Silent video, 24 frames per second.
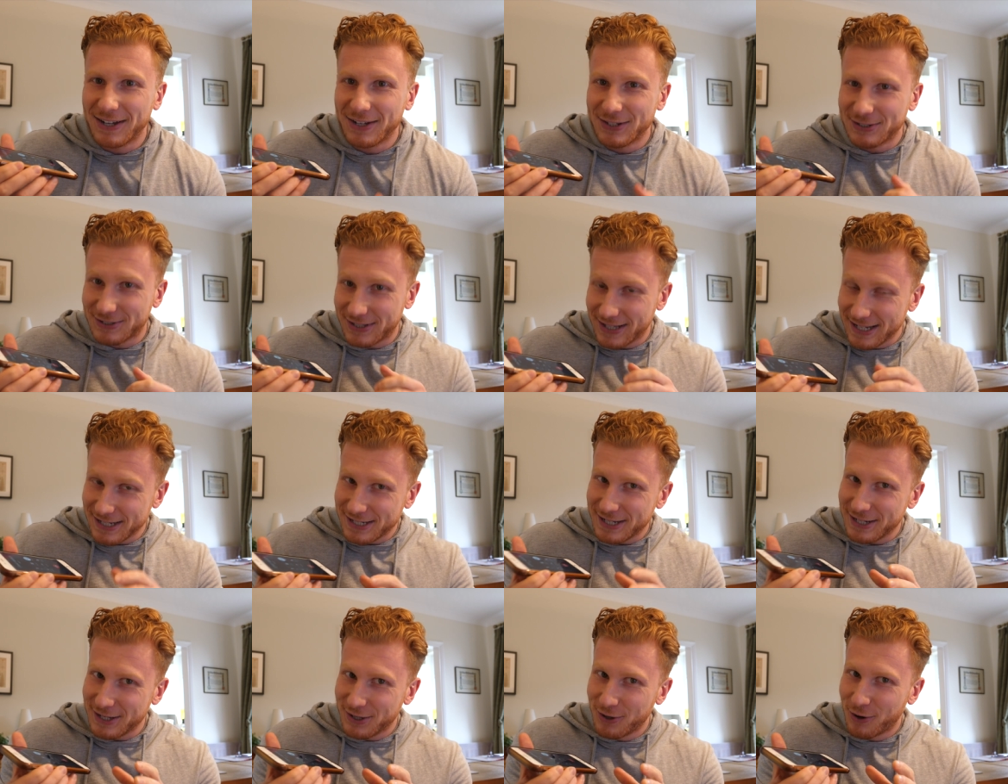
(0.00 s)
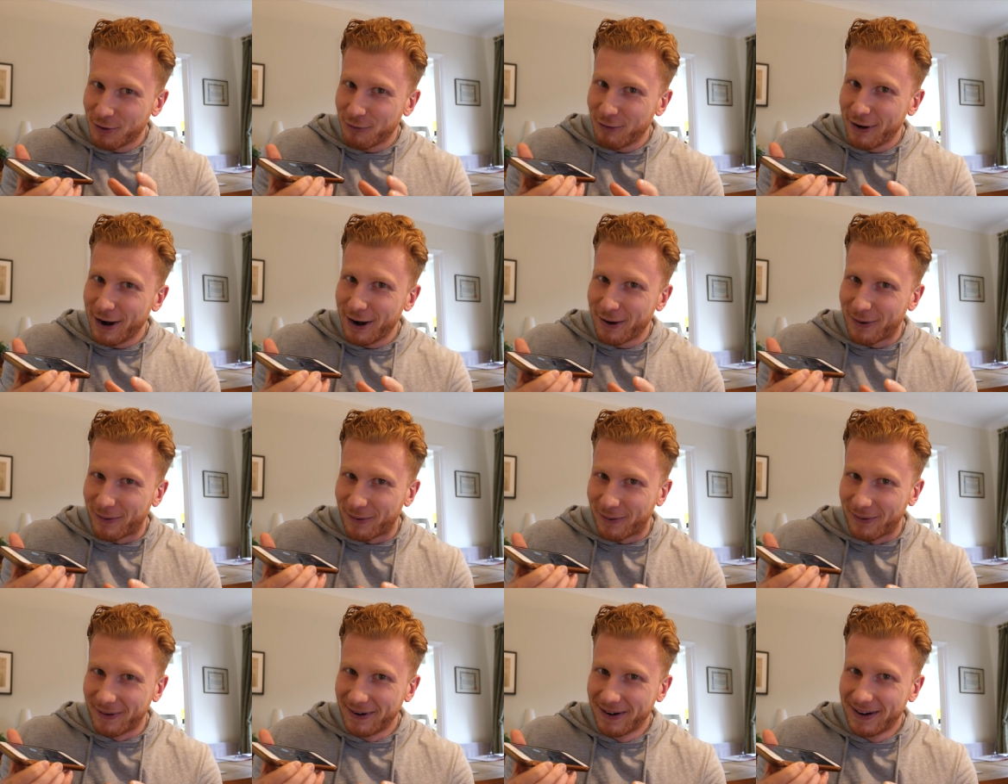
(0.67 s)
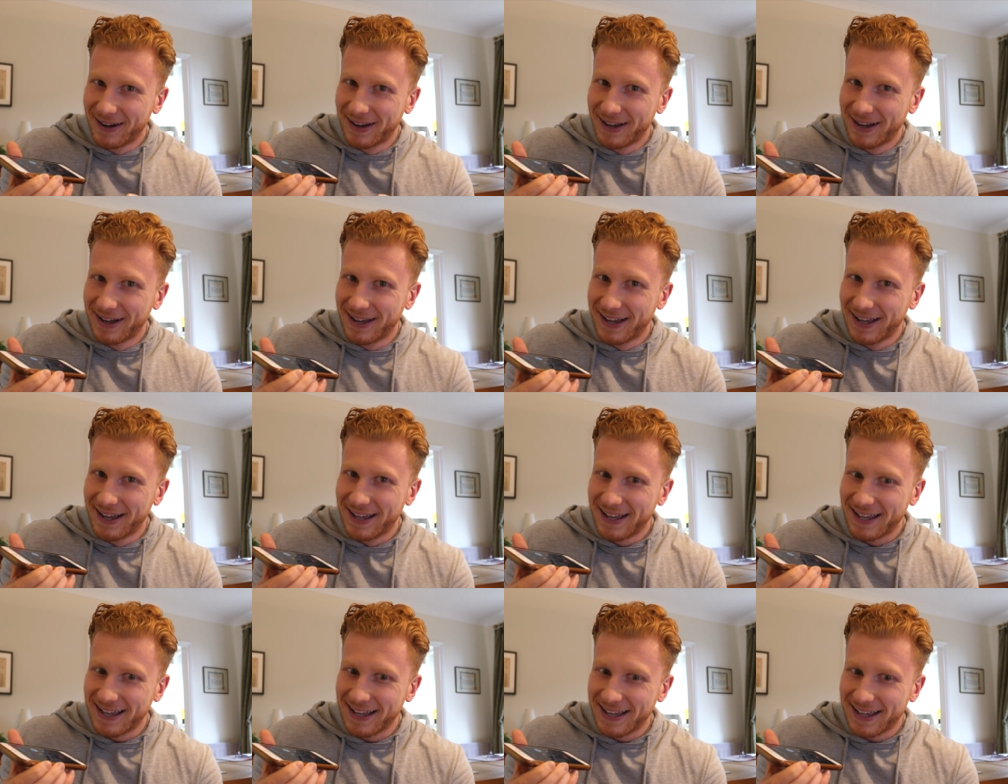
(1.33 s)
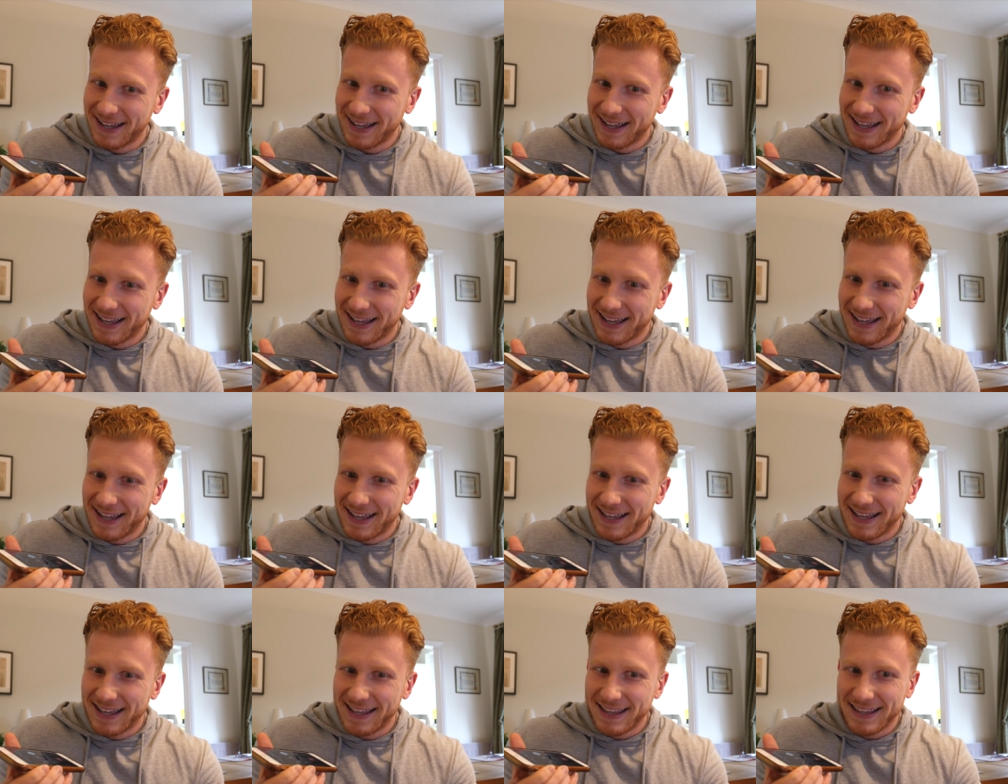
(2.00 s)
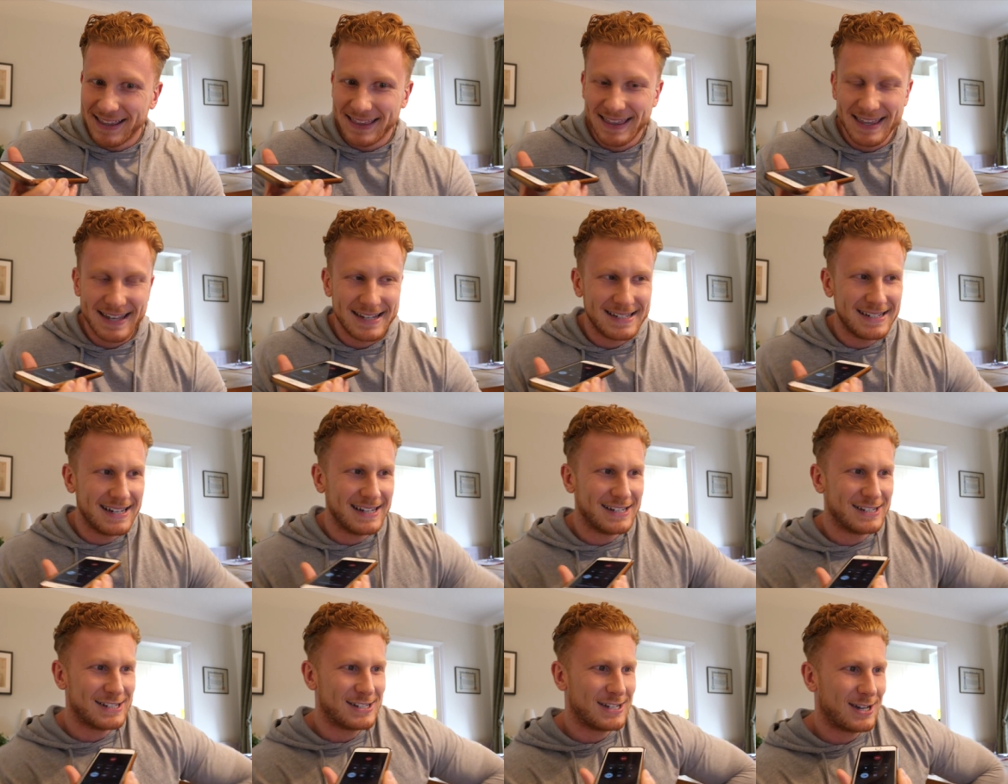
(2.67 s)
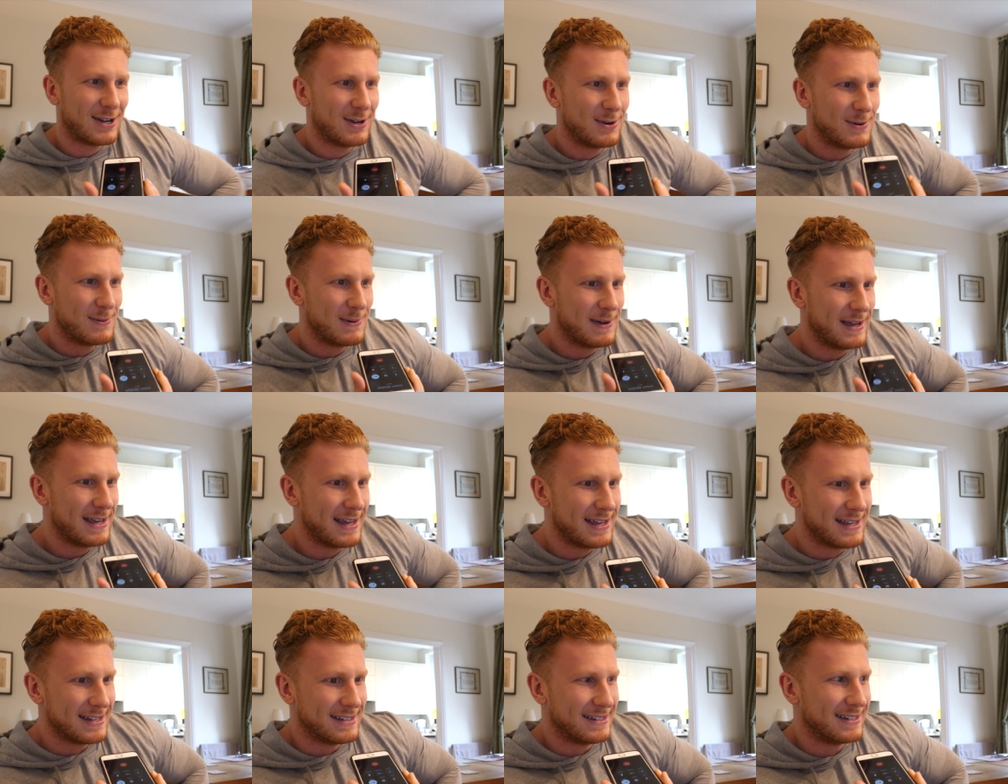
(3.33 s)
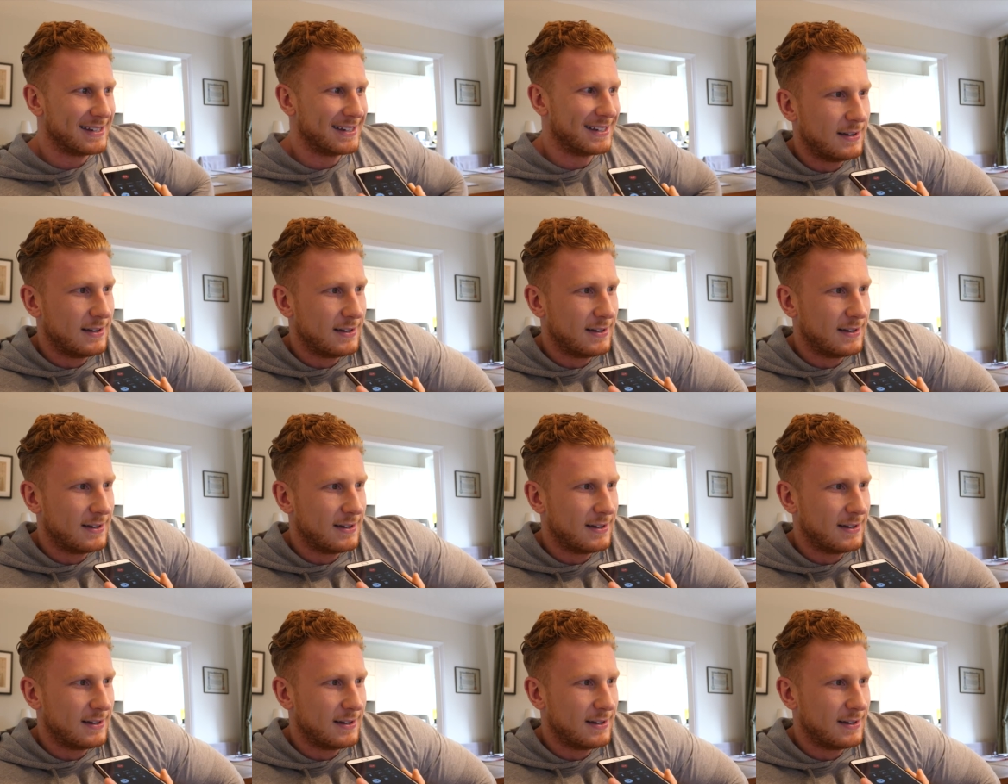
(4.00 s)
So this is you're real. Yeah. This is so weird.